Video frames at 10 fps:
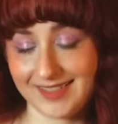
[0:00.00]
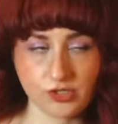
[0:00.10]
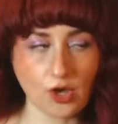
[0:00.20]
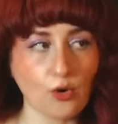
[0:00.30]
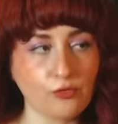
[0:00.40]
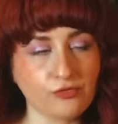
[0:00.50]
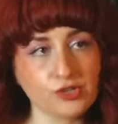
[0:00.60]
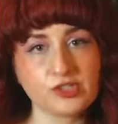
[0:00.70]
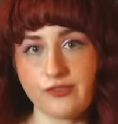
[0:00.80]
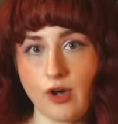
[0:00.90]
So
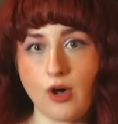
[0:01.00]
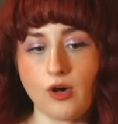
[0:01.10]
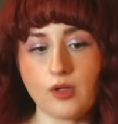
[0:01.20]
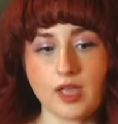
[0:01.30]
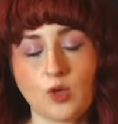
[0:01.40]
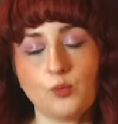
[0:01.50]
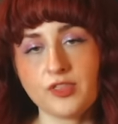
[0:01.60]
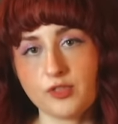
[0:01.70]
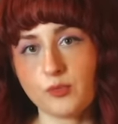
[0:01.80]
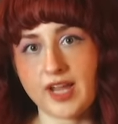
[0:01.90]
first of all,
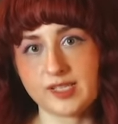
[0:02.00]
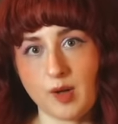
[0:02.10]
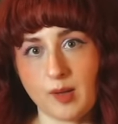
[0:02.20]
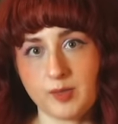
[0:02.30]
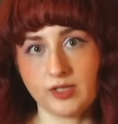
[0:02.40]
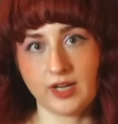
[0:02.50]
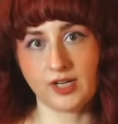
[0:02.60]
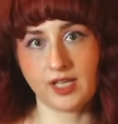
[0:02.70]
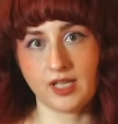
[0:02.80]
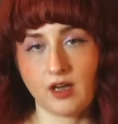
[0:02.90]
with the rise in
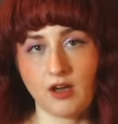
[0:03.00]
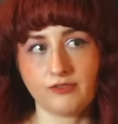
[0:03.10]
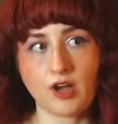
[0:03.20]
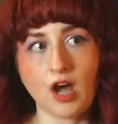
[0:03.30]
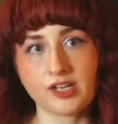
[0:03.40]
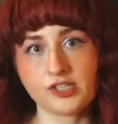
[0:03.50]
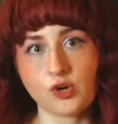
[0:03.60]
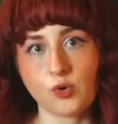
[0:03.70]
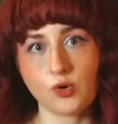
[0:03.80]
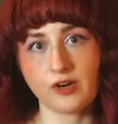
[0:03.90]
popularity of
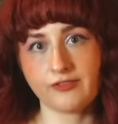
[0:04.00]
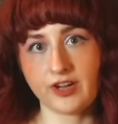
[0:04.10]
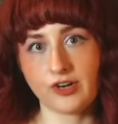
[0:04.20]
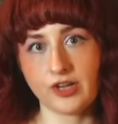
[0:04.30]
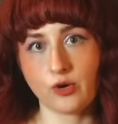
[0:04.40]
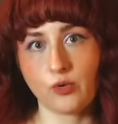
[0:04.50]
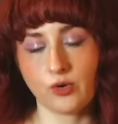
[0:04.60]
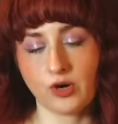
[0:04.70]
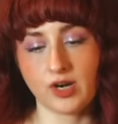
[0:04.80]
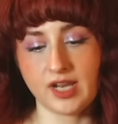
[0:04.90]
cottagecore,
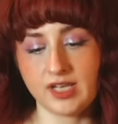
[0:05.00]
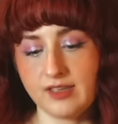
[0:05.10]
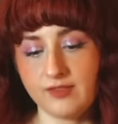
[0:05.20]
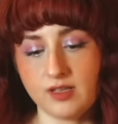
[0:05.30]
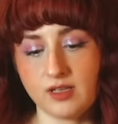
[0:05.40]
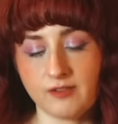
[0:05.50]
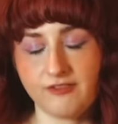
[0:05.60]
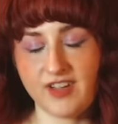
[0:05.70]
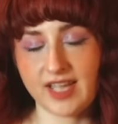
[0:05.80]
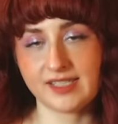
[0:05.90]
fairycore, and even
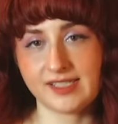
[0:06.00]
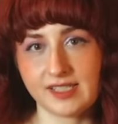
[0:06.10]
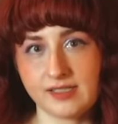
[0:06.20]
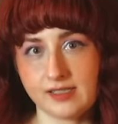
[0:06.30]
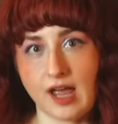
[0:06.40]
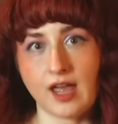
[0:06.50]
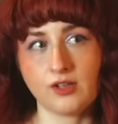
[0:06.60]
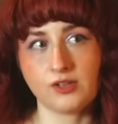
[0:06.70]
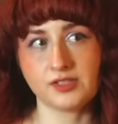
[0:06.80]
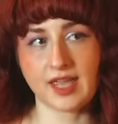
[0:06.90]
fantasy
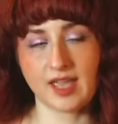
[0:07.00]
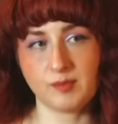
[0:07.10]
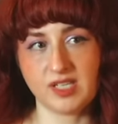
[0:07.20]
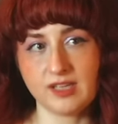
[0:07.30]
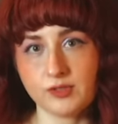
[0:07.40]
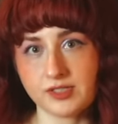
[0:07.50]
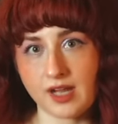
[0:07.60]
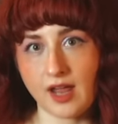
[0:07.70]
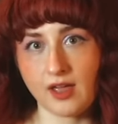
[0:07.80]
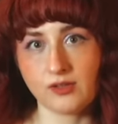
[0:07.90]
styles and medieval
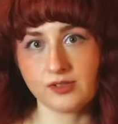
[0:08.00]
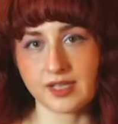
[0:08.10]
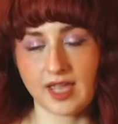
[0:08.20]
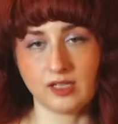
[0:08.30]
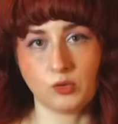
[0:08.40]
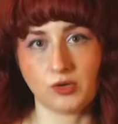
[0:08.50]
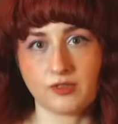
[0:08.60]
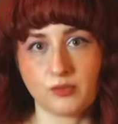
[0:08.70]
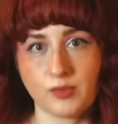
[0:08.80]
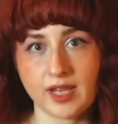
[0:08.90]
styles and Lord
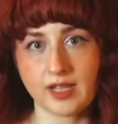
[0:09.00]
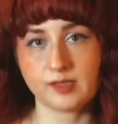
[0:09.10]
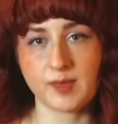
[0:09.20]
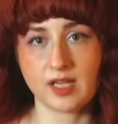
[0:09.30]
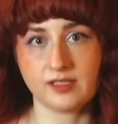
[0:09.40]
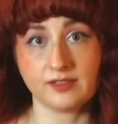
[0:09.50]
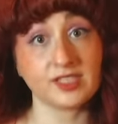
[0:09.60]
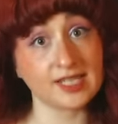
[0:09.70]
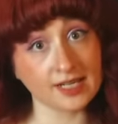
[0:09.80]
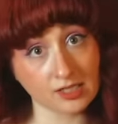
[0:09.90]
of the Rings because
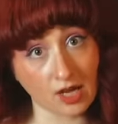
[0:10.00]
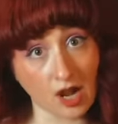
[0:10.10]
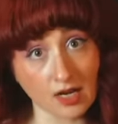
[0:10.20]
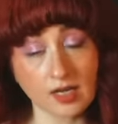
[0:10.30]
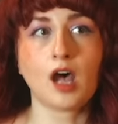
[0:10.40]
of TikTok,